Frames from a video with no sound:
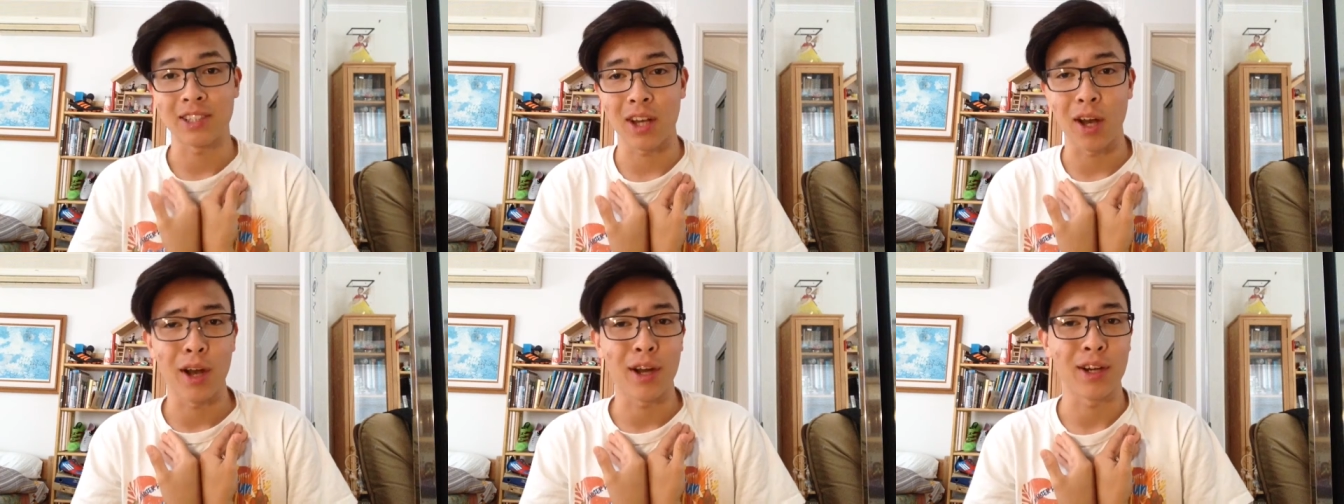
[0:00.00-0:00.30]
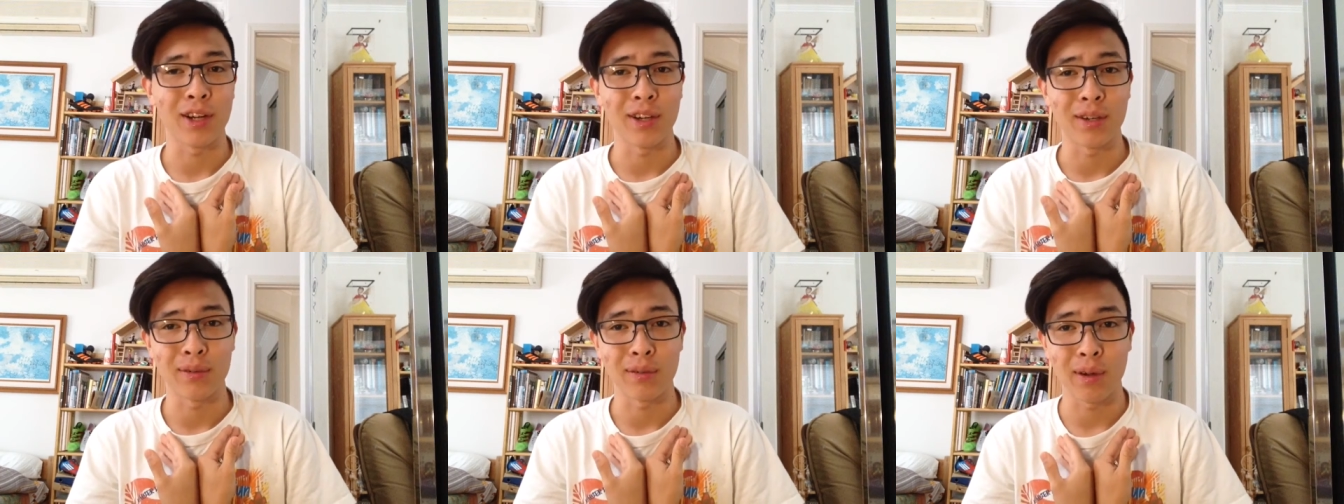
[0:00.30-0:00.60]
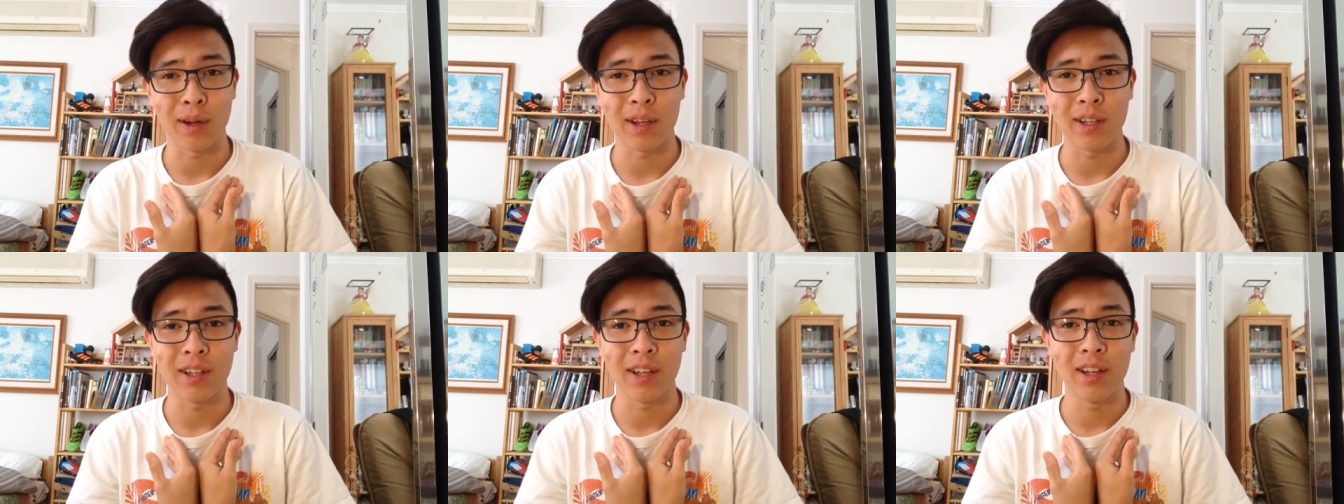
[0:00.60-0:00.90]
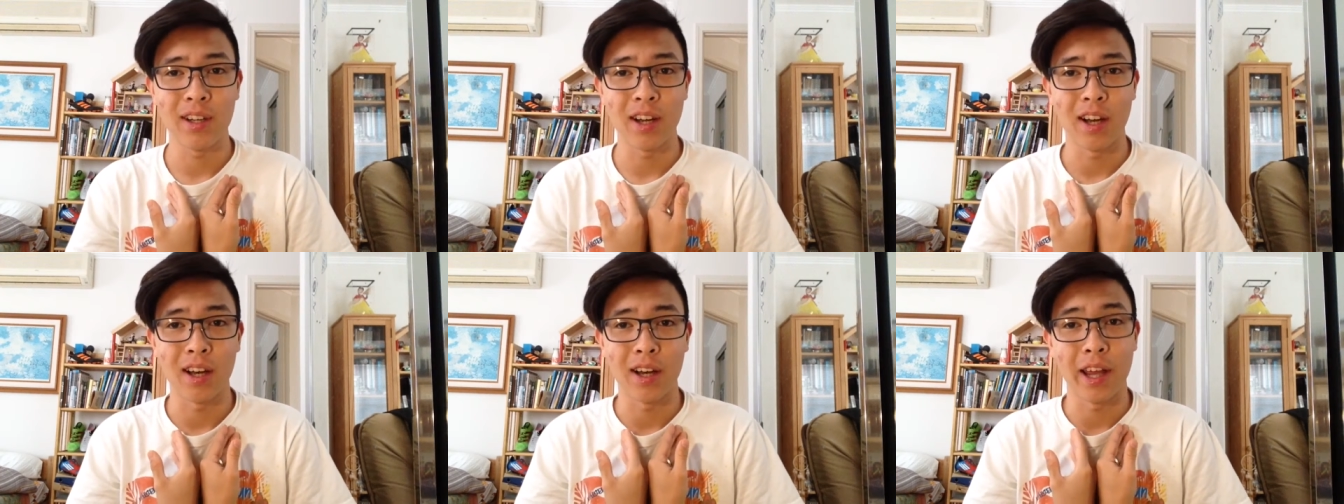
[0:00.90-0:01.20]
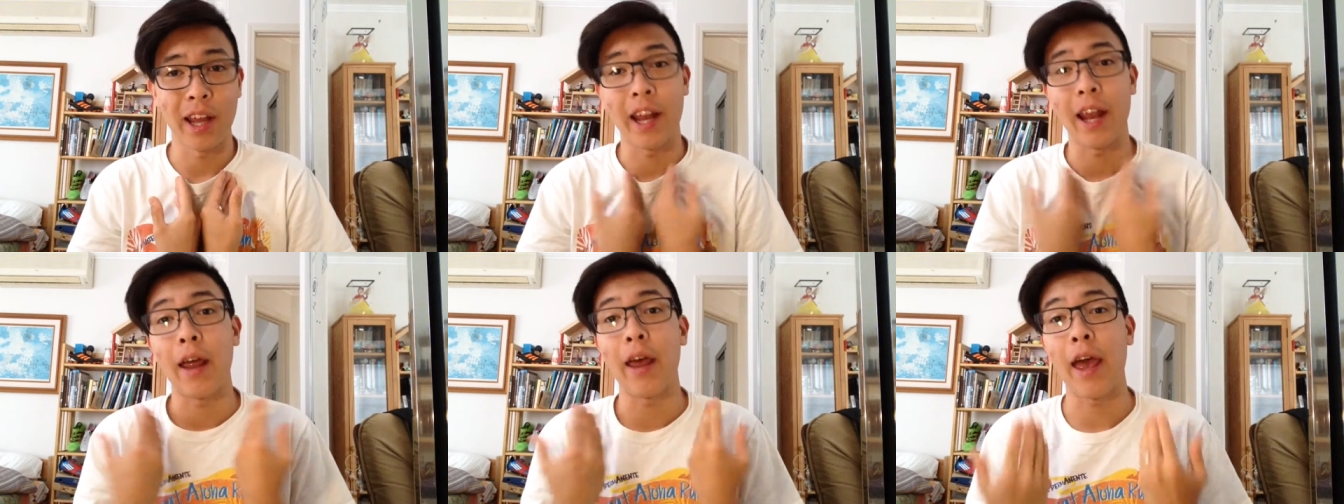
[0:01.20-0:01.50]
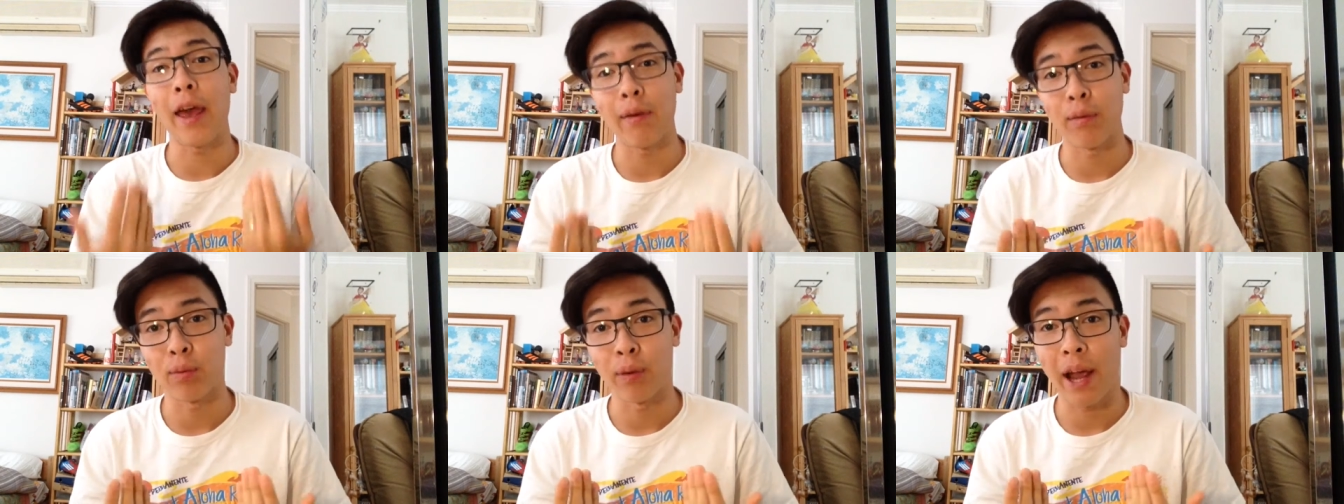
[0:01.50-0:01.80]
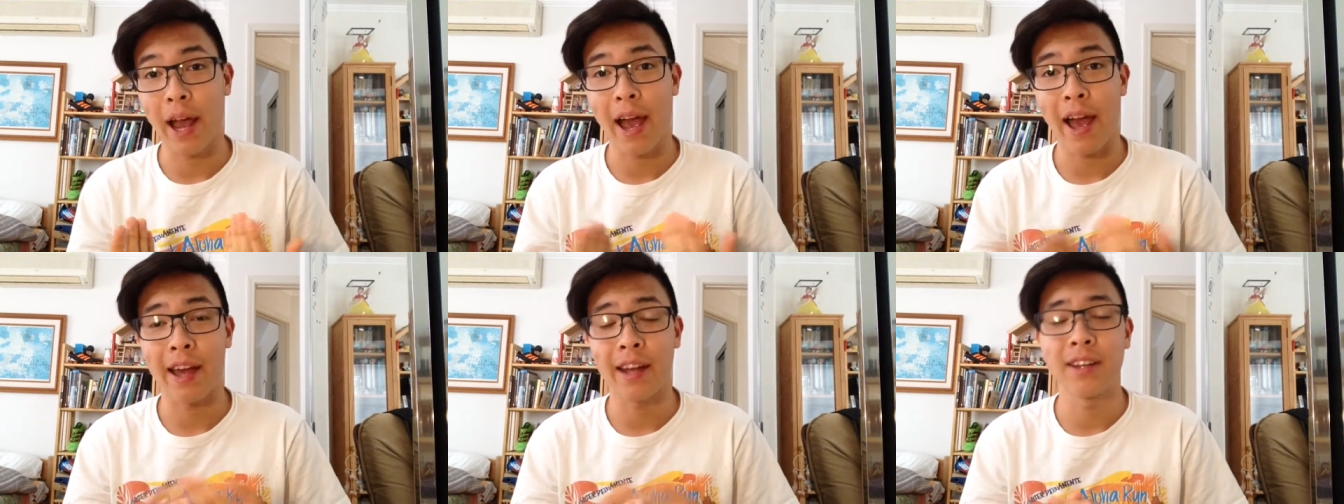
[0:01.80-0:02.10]
soccer and run, uh, and, and,
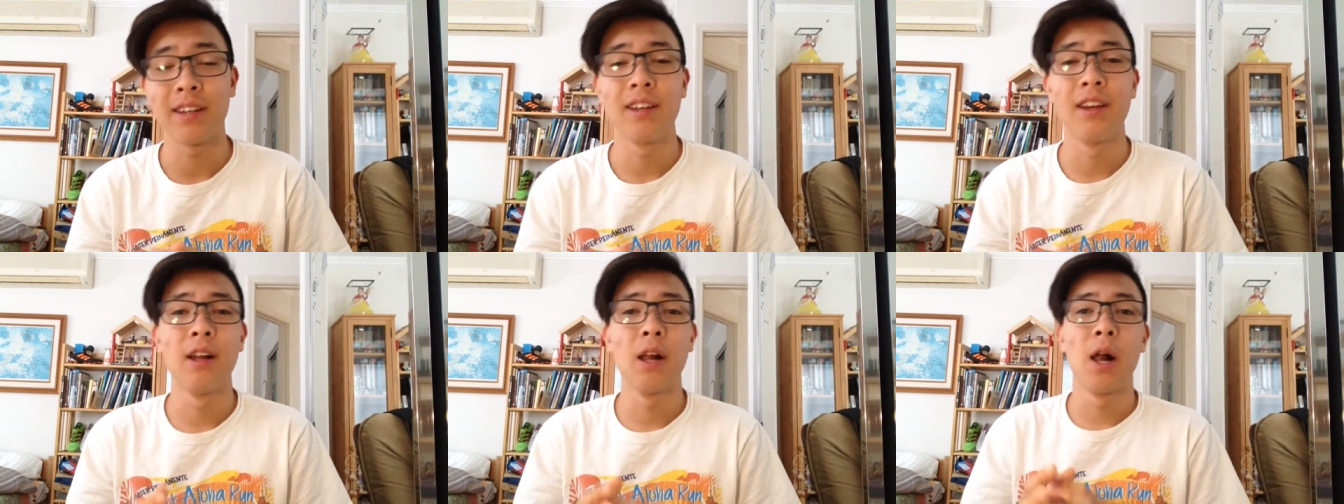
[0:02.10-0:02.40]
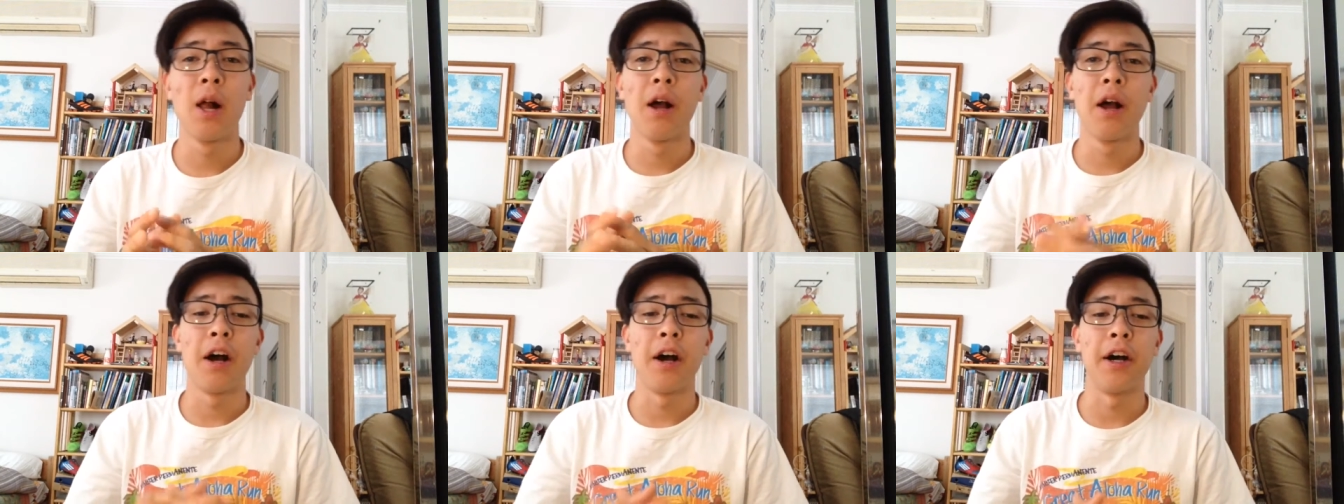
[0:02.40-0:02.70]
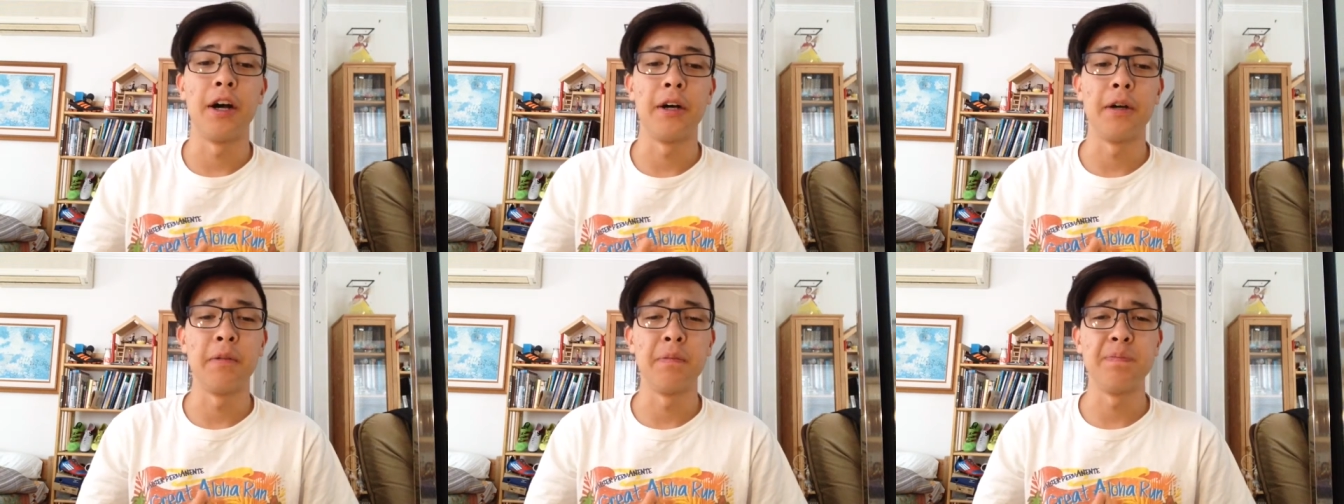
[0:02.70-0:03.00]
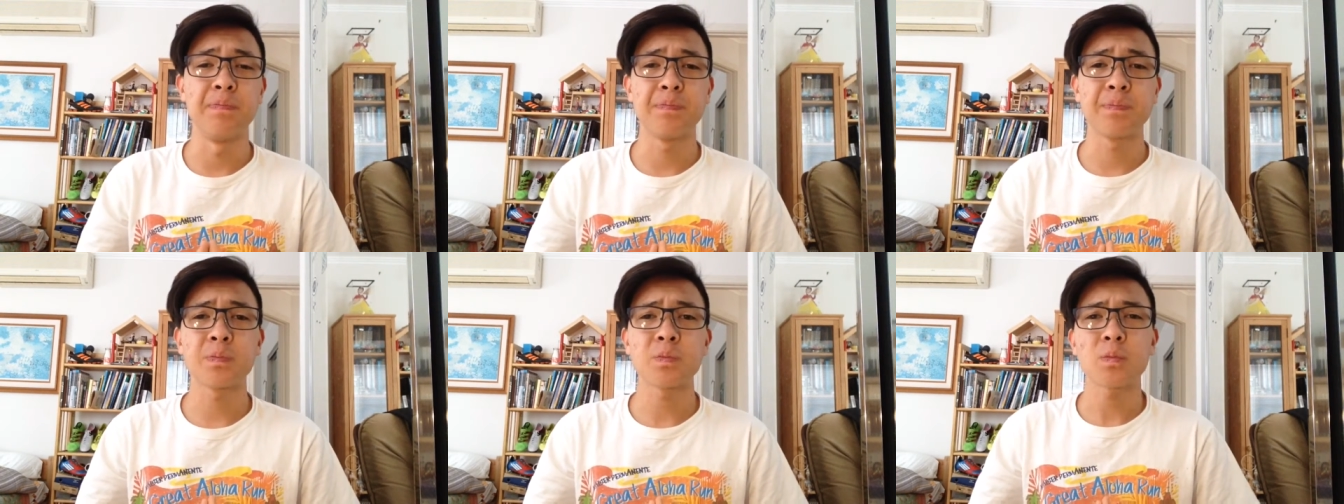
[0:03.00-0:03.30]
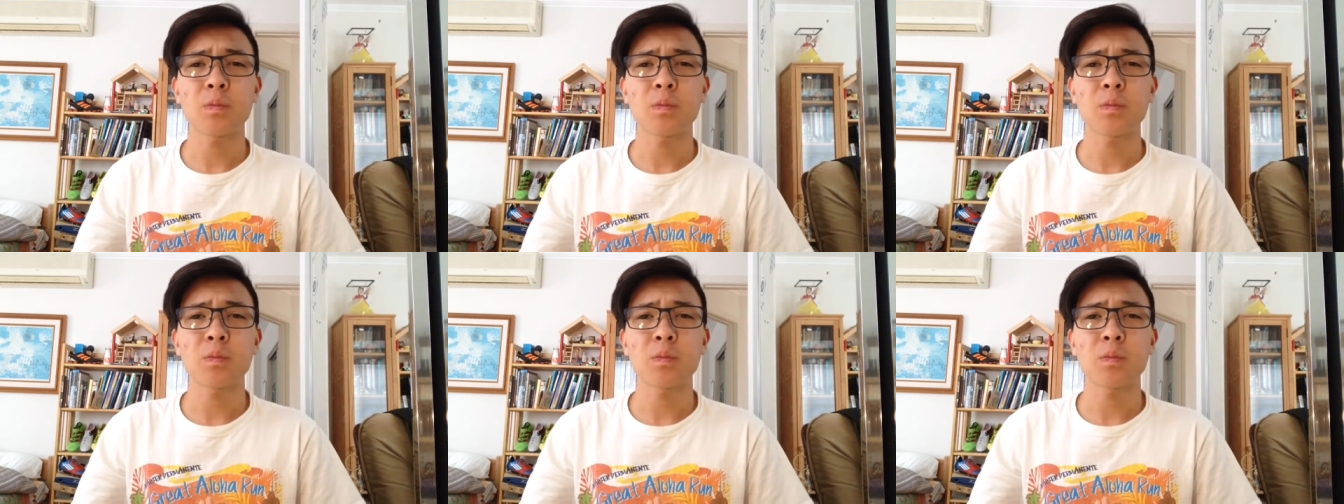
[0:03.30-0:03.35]
ran, um,